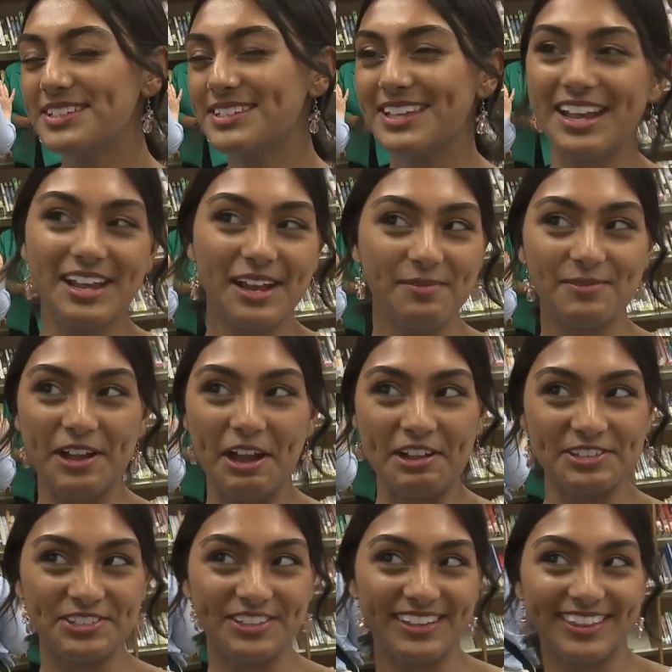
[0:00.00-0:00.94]
say I'm
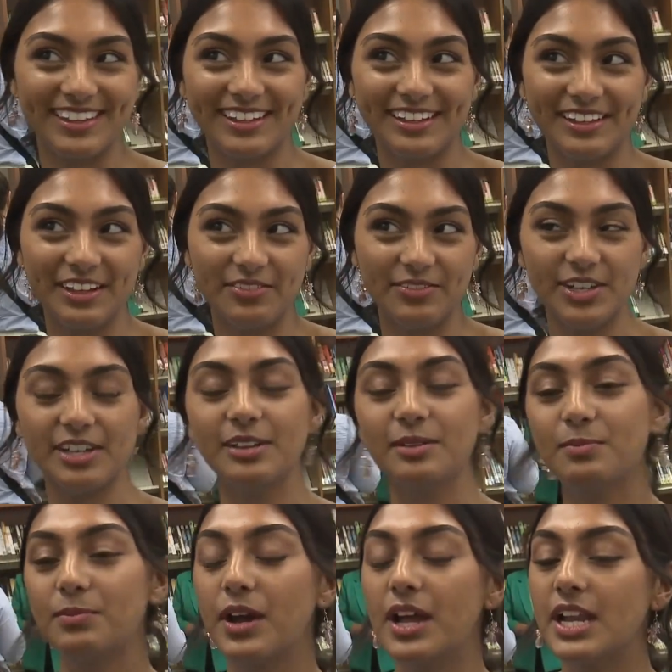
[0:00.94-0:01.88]
constantly thinking of
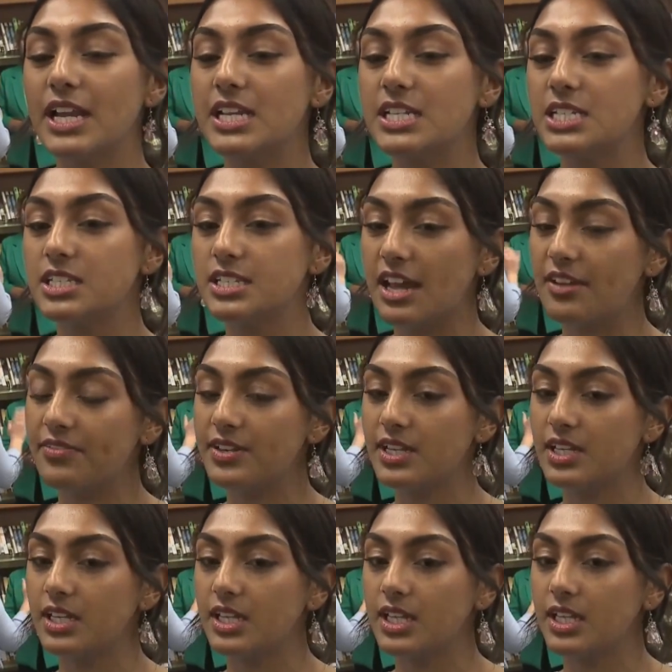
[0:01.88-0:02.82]
it, but it's
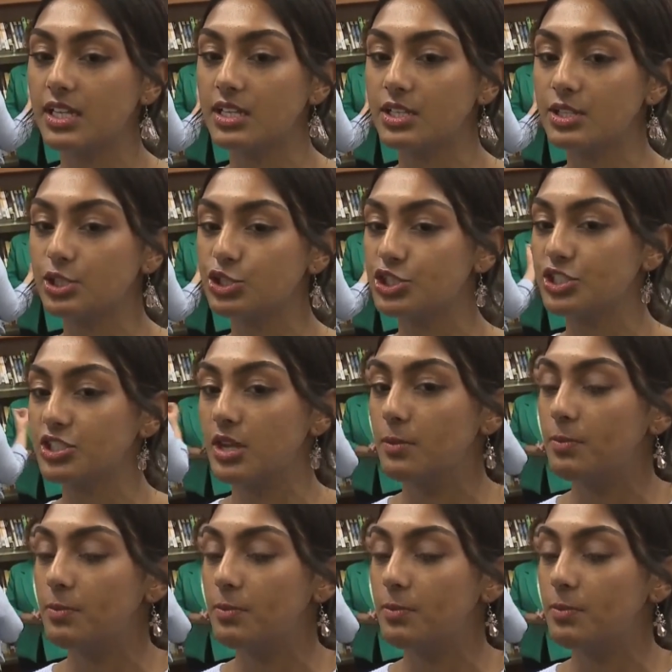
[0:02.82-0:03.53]
definitely just a